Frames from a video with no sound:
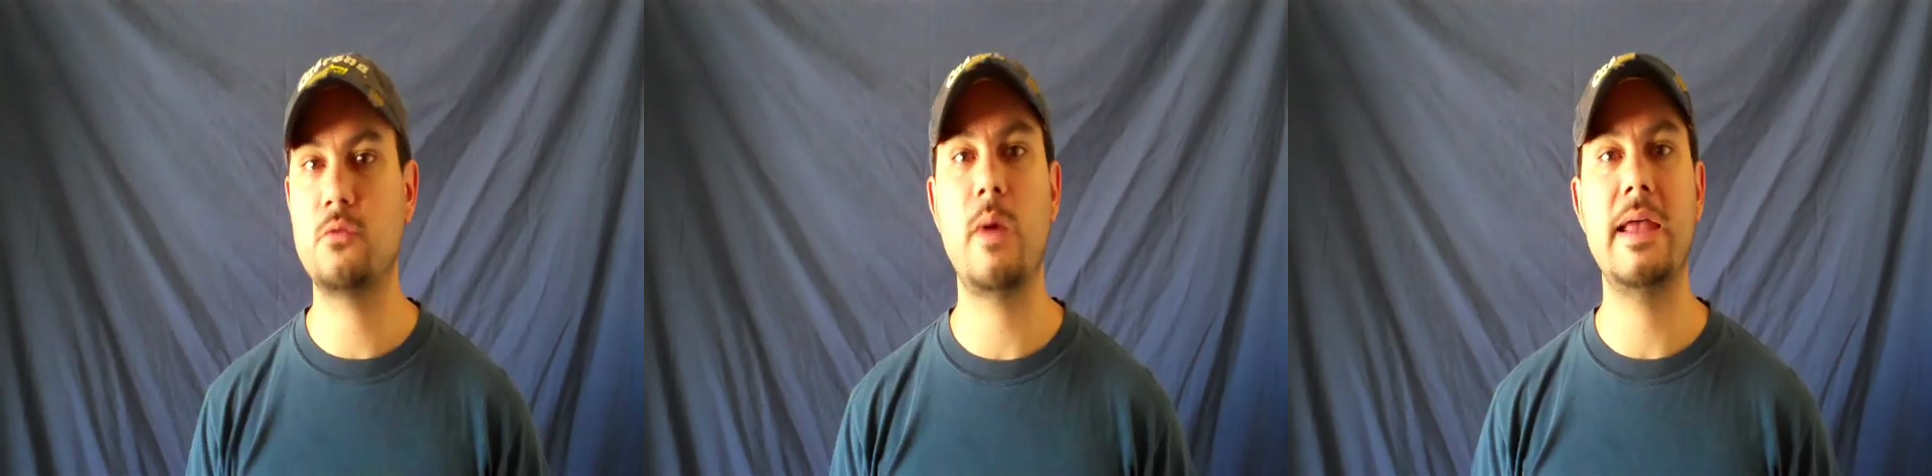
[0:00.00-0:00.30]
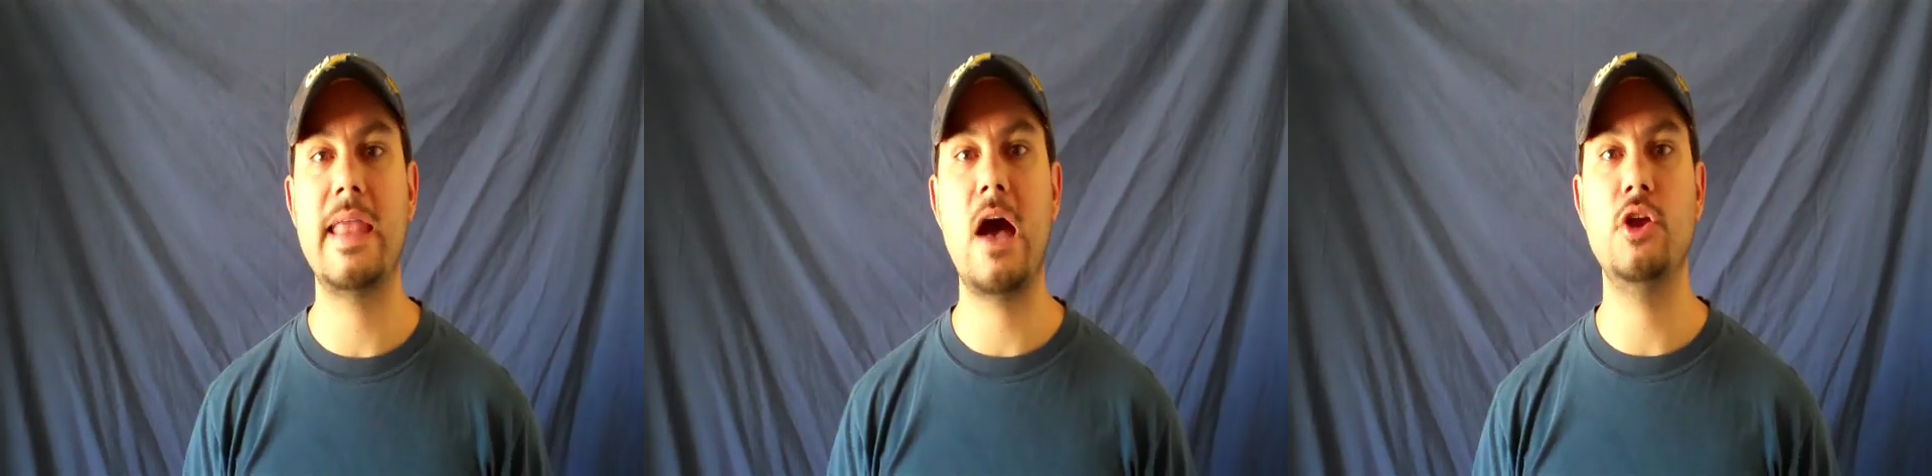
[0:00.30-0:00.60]
you
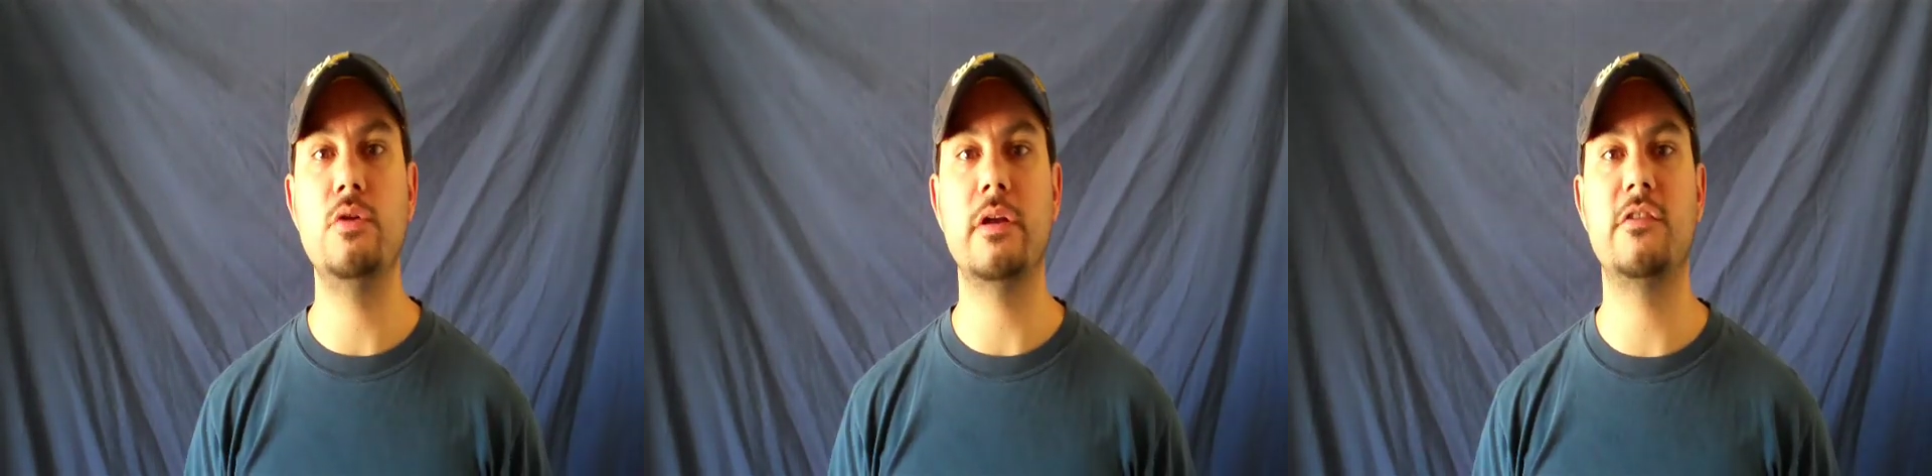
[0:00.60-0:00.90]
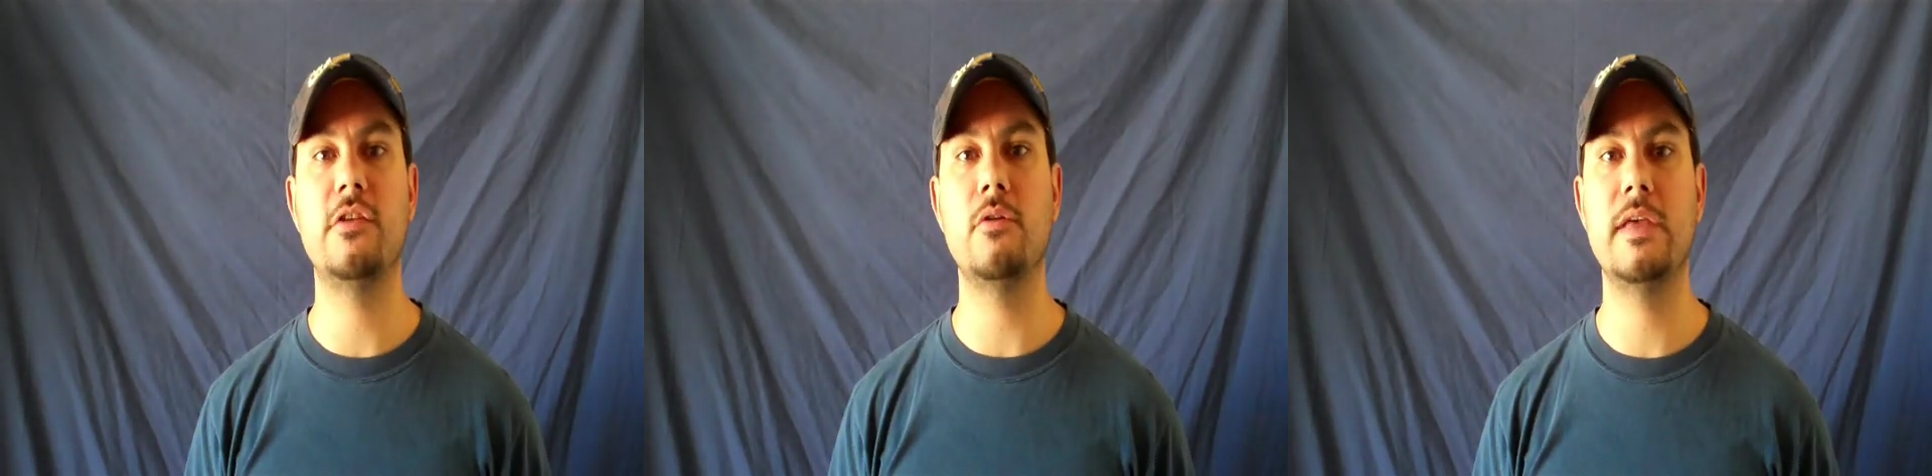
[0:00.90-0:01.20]
act right now,
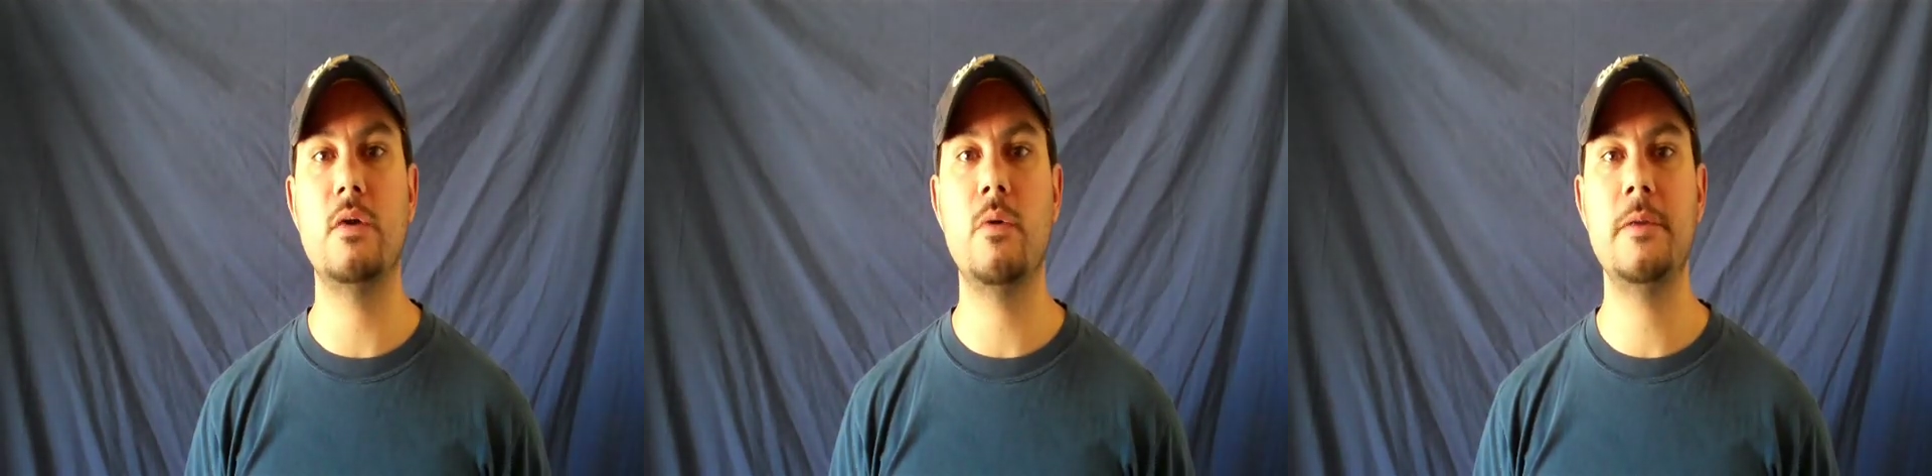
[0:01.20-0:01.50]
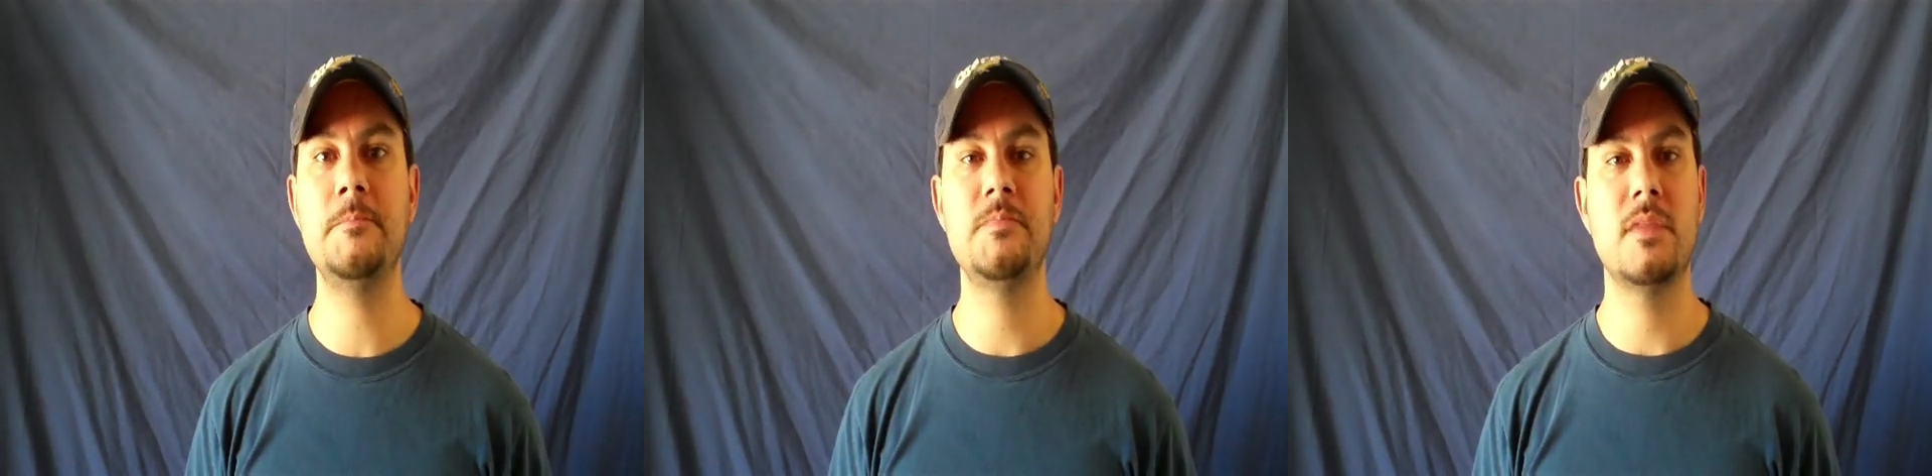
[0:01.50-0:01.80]
you could still
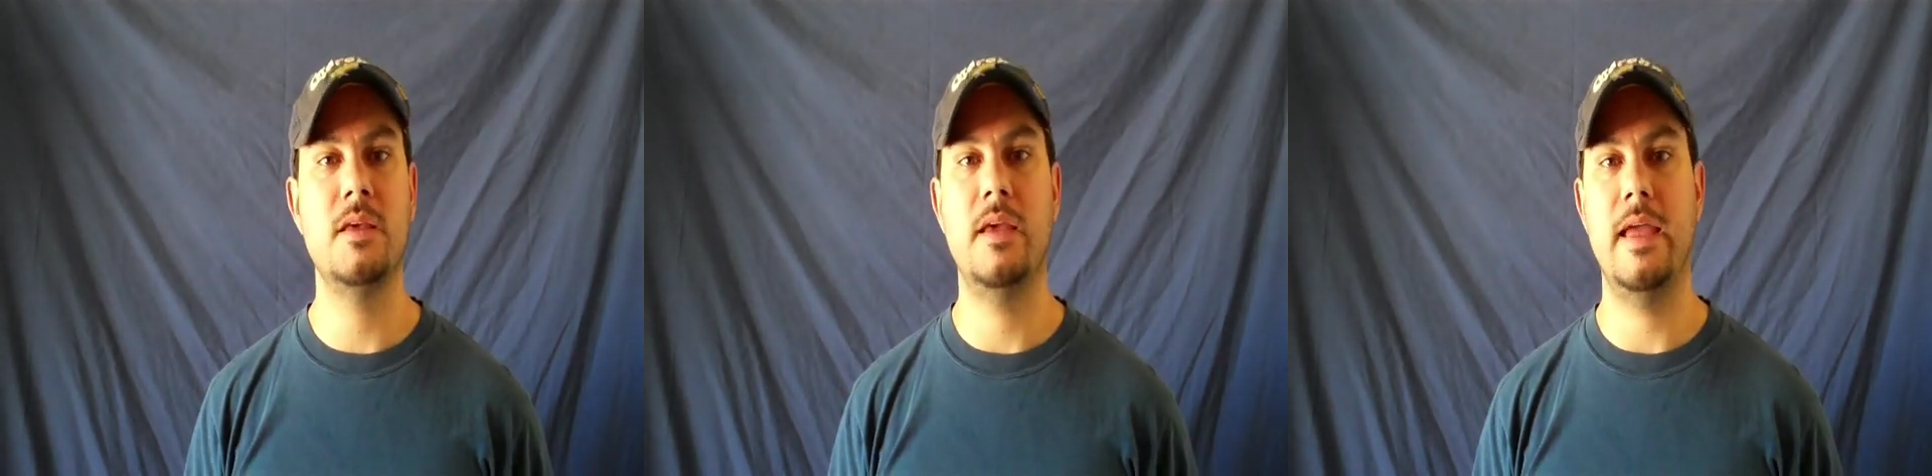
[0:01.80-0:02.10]
get one.